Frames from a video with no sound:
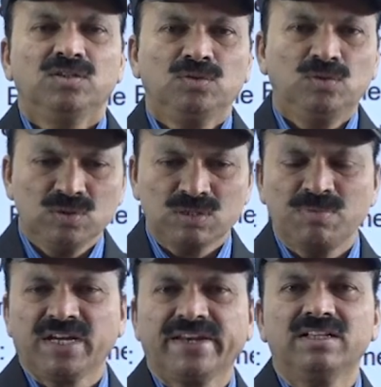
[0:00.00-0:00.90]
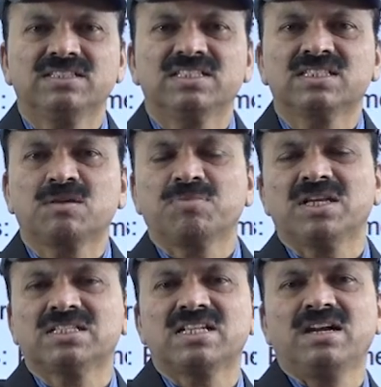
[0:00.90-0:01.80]
You do some agriculture,
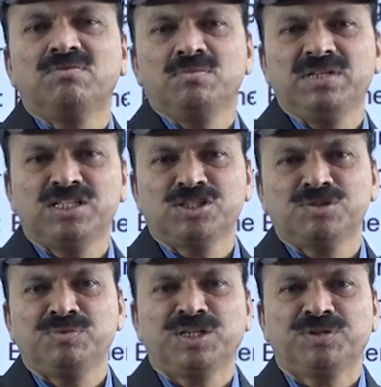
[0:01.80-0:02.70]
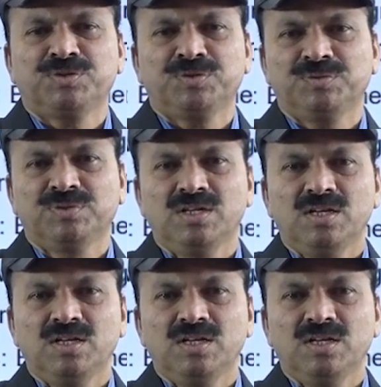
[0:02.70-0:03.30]
surplus land will be distributed to you.